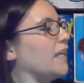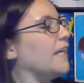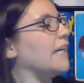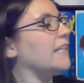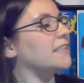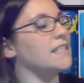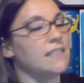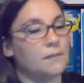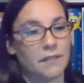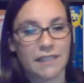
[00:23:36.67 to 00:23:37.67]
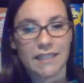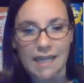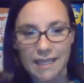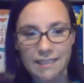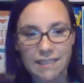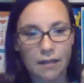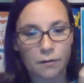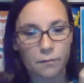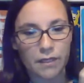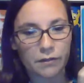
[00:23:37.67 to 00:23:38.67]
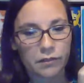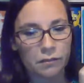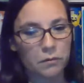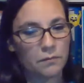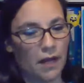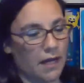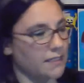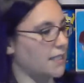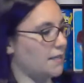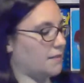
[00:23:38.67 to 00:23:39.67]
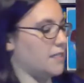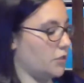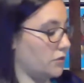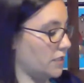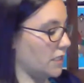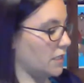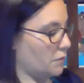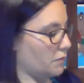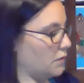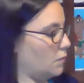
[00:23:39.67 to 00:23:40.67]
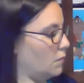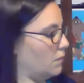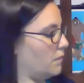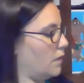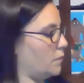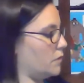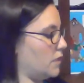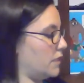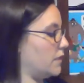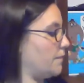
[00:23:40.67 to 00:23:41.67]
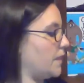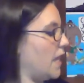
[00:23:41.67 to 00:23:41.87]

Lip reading: And it's this really nice reusable box that teachers can use. Whew, almost lost it.